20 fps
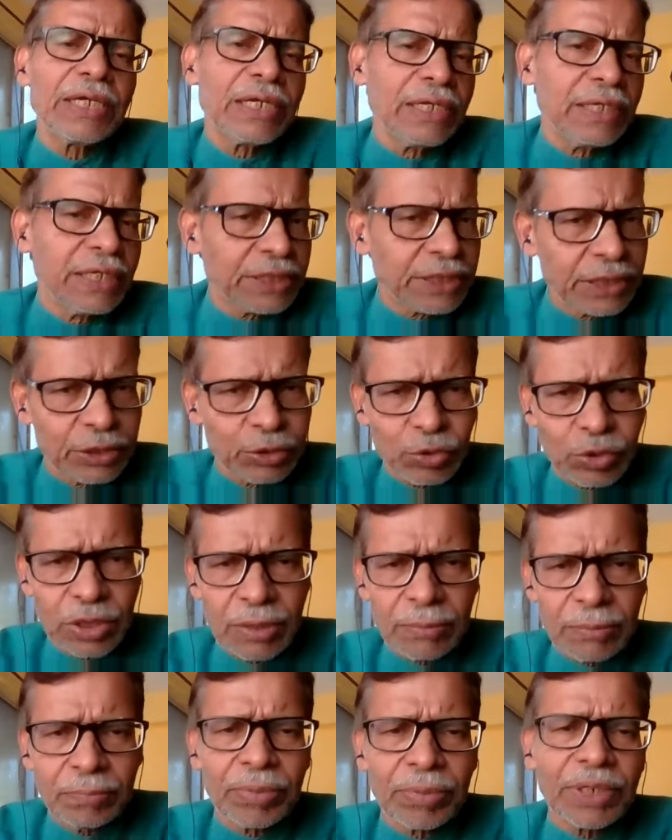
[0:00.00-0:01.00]
listen to
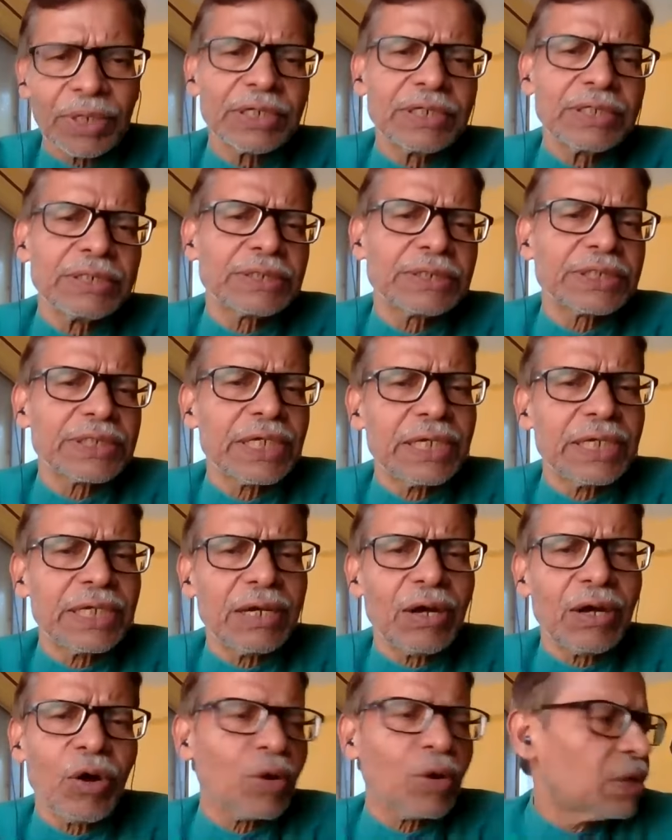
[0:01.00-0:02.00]
the birds,
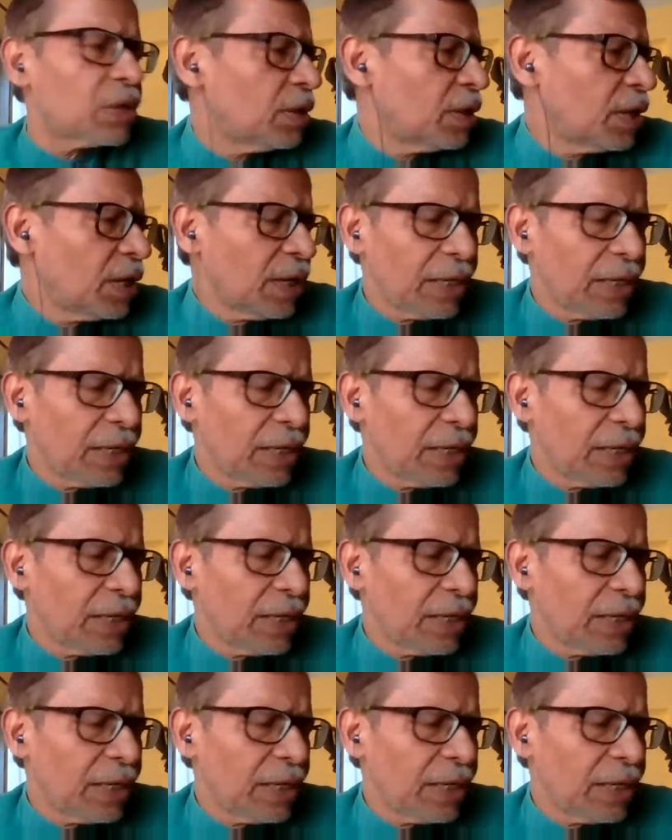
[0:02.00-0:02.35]
or